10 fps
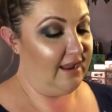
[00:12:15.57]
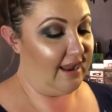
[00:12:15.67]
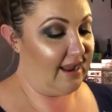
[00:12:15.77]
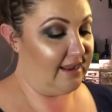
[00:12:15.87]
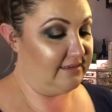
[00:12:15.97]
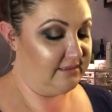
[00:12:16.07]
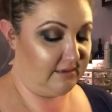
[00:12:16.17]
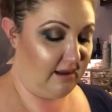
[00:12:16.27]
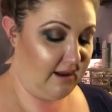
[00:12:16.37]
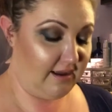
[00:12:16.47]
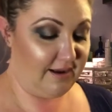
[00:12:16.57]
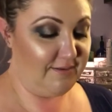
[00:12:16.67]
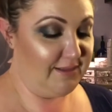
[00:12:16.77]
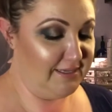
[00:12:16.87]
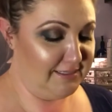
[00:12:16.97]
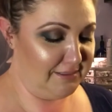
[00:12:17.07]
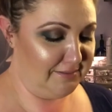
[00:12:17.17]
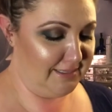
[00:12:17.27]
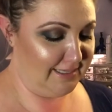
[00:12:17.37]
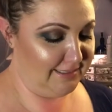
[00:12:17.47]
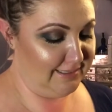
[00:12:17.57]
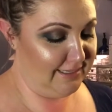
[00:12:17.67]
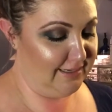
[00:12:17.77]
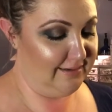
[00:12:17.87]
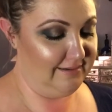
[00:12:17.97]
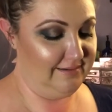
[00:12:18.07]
And God, everything is so dusty.